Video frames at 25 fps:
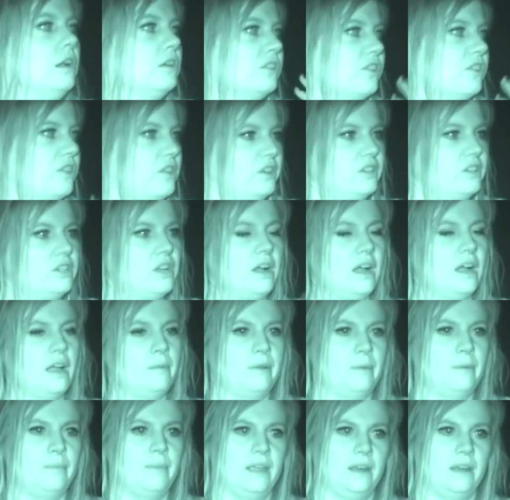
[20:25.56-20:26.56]
all of the time,
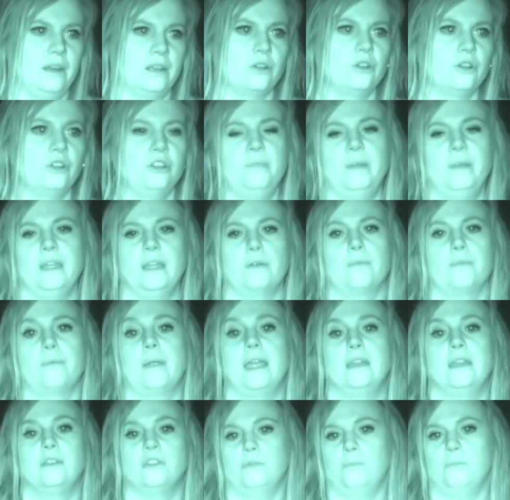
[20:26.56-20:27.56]
I mean, it could be a
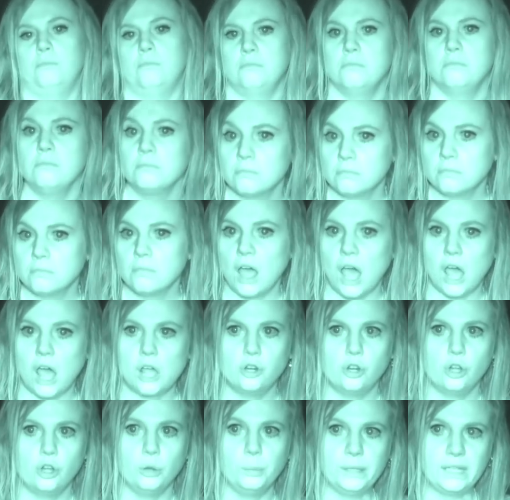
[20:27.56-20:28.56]
random
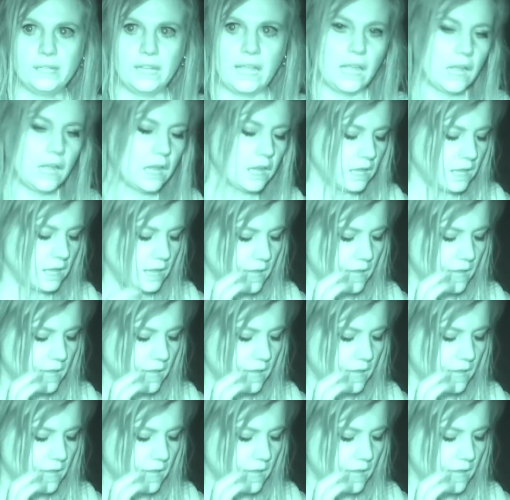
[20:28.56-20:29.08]
anomaly.